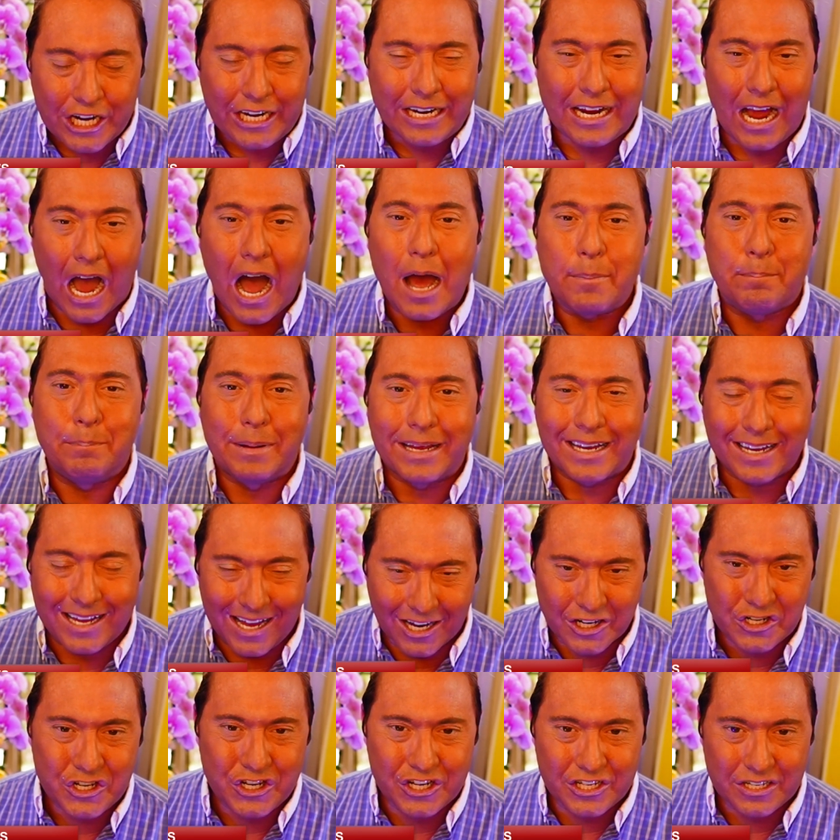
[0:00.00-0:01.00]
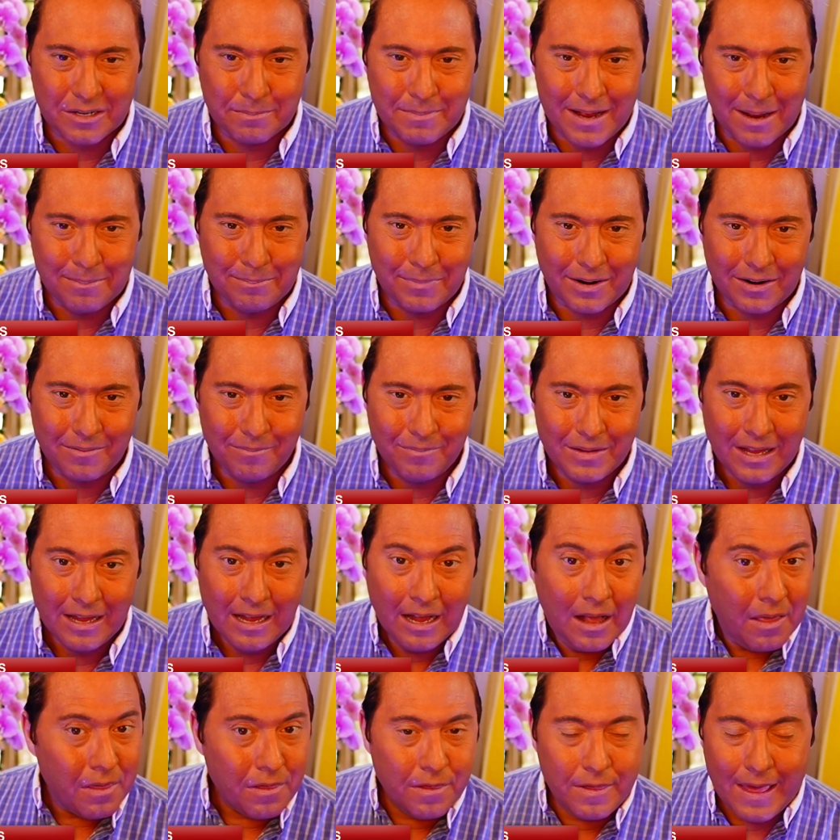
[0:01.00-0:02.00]
she got because she's a
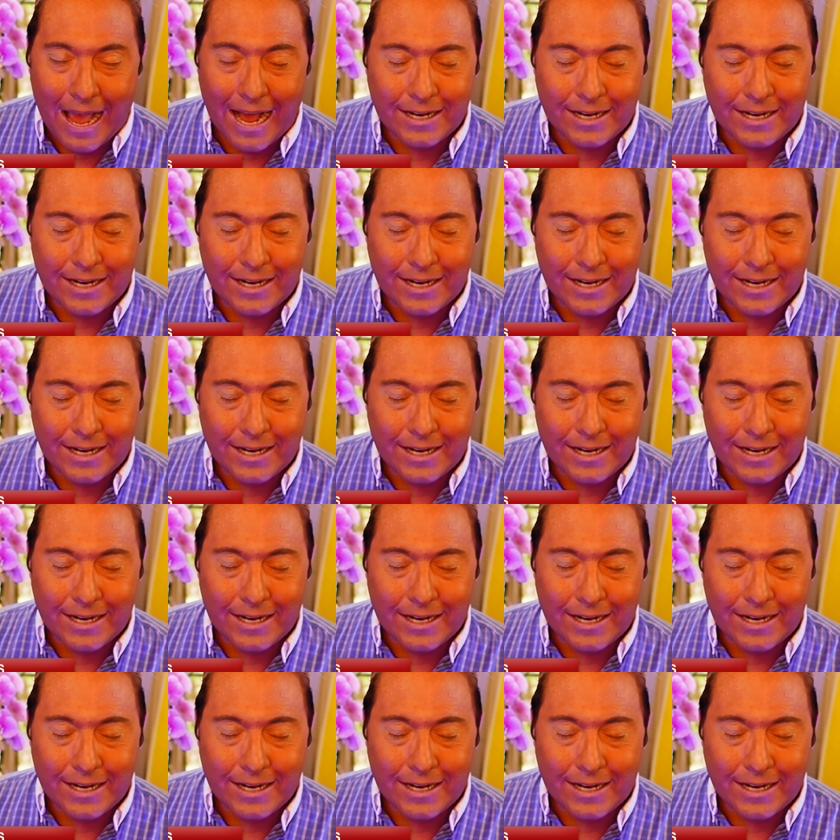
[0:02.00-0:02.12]
member.